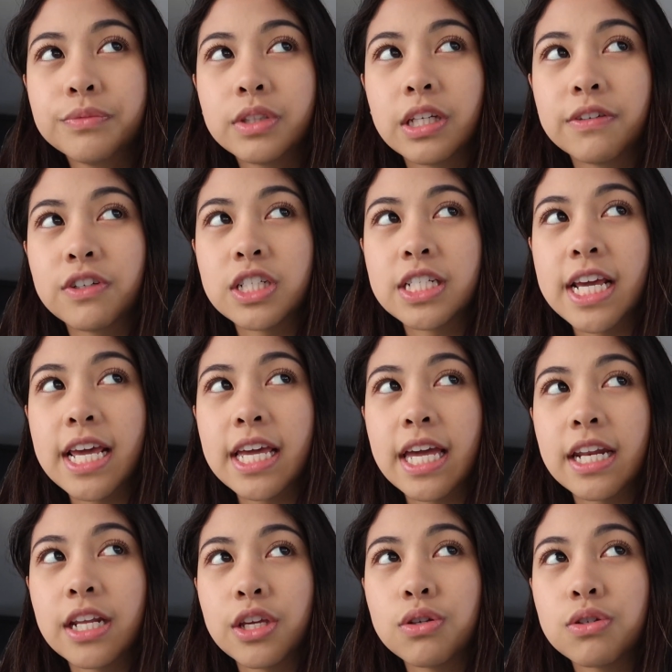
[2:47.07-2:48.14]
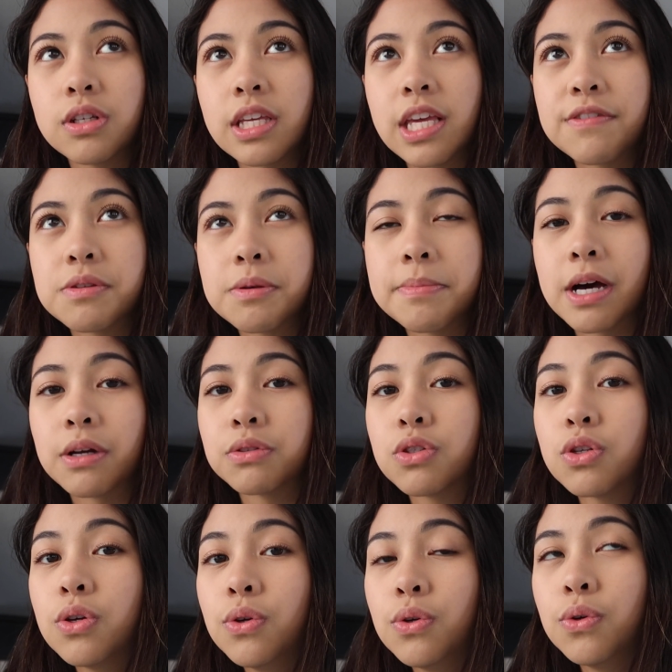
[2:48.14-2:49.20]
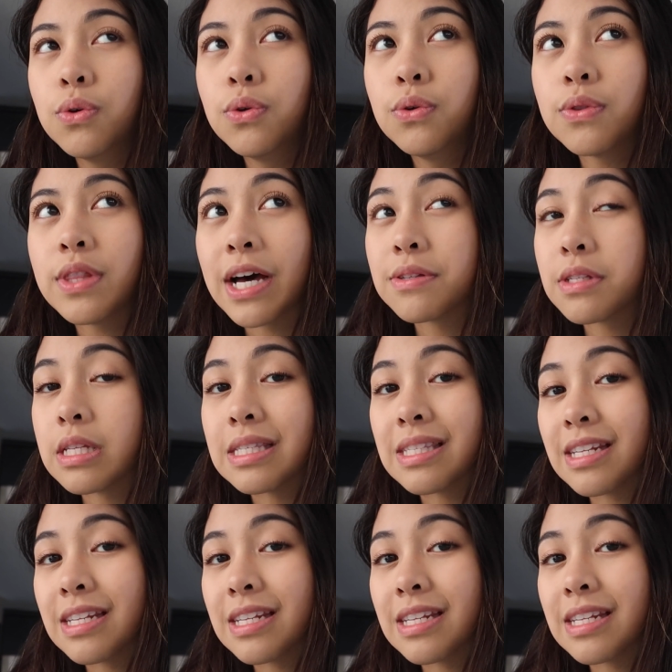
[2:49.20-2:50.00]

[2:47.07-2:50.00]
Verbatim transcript: give or take, and it usually gives me about 2,000